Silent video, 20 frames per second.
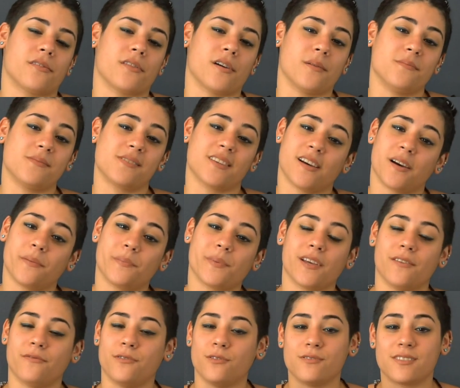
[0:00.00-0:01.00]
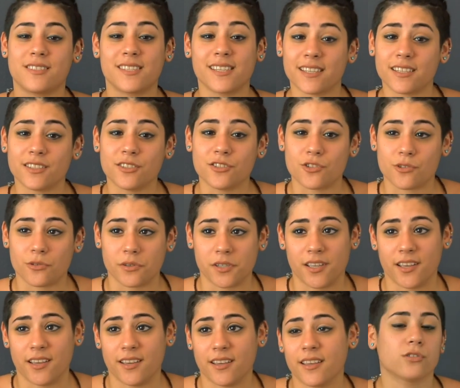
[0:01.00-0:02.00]
thumbs up if you did enjoy
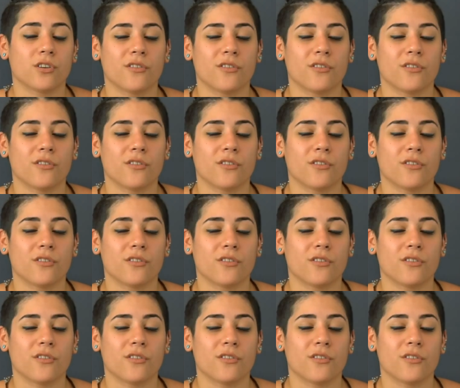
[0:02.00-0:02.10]
it.